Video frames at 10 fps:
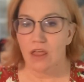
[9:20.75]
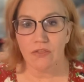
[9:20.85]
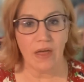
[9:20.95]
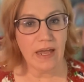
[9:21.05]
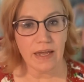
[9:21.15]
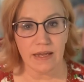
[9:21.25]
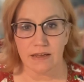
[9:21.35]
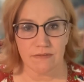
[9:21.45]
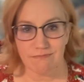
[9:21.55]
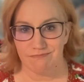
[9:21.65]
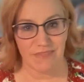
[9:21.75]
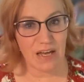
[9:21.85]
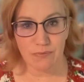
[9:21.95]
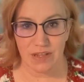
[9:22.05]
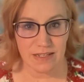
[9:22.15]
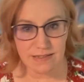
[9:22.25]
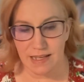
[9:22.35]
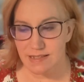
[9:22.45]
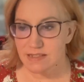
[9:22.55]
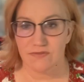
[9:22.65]
that thing's
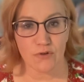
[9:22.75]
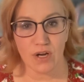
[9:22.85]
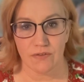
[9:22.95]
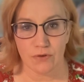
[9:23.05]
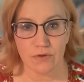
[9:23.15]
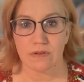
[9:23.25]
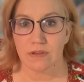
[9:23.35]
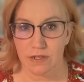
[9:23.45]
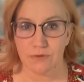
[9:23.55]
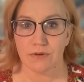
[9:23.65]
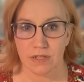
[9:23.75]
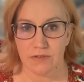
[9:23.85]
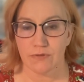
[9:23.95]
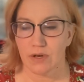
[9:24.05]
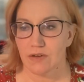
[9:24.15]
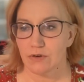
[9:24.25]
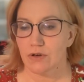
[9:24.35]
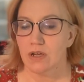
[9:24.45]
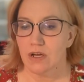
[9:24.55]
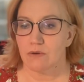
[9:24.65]
lasted forever, literally forever.